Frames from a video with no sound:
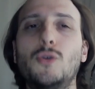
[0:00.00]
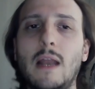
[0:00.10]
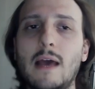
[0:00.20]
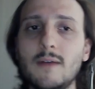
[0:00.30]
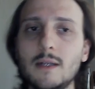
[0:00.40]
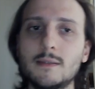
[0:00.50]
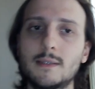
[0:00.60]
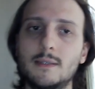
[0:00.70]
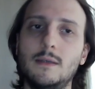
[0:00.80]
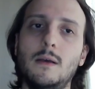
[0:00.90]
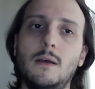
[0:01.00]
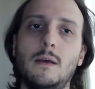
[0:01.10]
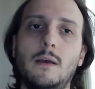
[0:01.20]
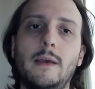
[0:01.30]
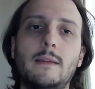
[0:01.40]
levels
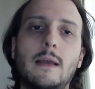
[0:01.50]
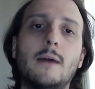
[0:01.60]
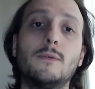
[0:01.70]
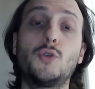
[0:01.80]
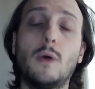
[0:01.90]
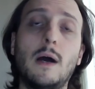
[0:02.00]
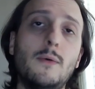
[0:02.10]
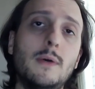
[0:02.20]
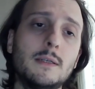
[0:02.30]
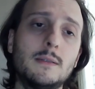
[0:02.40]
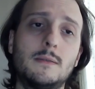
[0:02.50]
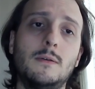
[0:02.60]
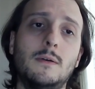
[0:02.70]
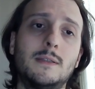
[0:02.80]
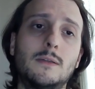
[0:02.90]
in around 2 hours,
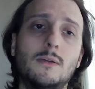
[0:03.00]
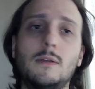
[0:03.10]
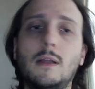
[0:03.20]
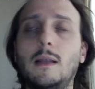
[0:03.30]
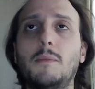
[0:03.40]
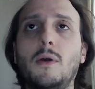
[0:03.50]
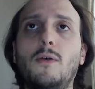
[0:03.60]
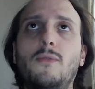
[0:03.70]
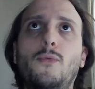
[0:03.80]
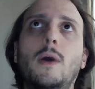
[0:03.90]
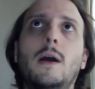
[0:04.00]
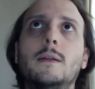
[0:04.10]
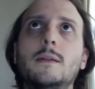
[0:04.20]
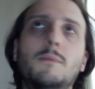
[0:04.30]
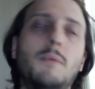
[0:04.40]
so the total number of
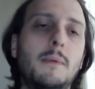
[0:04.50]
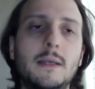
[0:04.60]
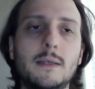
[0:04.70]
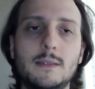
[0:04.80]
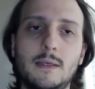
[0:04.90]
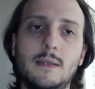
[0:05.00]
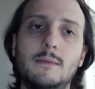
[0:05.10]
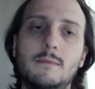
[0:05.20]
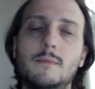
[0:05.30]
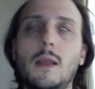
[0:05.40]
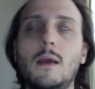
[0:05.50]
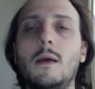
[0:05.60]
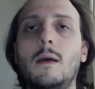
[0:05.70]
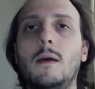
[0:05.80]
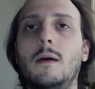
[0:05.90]
100 probably is in,
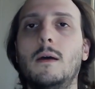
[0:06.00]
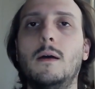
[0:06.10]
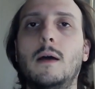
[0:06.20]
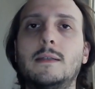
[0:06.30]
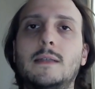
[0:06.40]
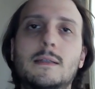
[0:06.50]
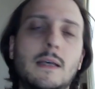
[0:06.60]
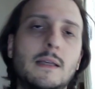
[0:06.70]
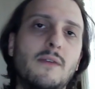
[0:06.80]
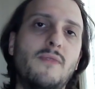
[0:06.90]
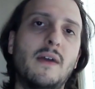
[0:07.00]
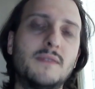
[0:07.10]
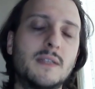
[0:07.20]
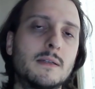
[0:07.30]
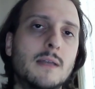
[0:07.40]
as I said, in
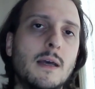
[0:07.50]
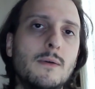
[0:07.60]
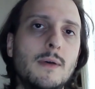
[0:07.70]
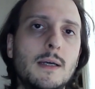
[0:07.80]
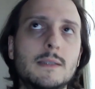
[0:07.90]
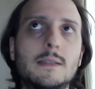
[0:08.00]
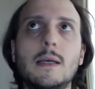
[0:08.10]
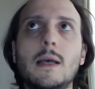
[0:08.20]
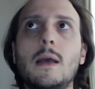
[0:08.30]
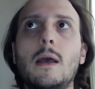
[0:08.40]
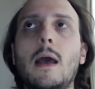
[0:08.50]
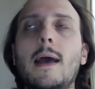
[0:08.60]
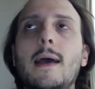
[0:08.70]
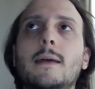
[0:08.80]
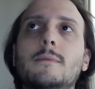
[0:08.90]
5-6 hours.
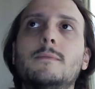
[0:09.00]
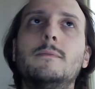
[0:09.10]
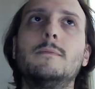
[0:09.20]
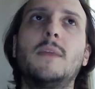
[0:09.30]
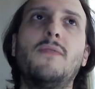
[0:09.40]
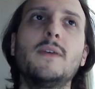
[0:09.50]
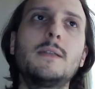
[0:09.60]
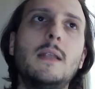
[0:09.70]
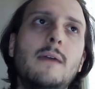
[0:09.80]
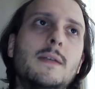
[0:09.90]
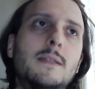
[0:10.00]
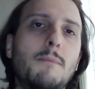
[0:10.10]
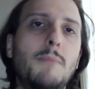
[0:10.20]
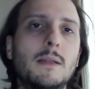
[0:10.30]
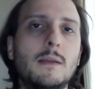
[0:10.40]
And the first levels are
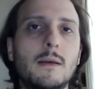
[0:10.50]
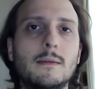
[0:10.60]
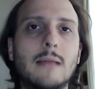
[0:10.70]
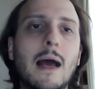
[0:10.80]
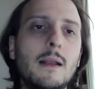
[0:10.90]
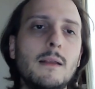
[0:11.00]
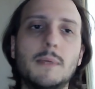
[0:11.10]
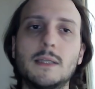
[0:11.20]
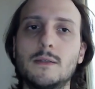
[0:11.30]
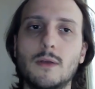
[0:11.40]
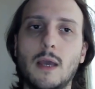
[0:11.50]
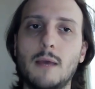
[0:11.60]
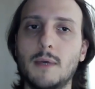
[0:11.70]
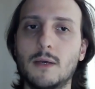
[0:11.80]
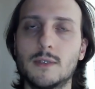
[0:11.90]
pretty dull, but it's okay
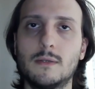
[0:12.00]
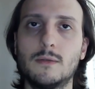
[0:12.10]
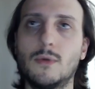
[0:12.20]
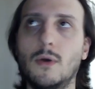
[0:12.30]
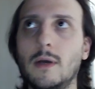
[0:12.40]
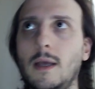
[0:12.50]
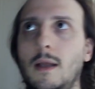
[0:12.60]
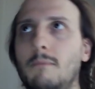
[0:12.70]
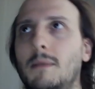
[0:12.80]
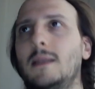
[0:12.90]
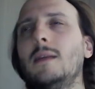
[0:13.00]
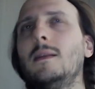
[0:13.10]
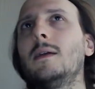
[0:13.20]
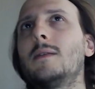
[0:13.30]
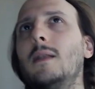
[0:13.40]
because it's a tutorial. But then
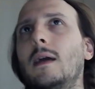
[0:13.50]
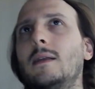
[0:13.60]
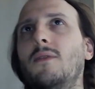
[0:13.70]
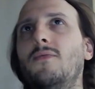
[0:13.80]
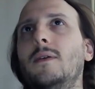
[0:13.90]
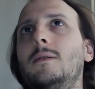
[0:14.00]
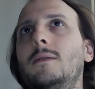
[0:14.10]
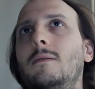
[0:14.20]
there is like the first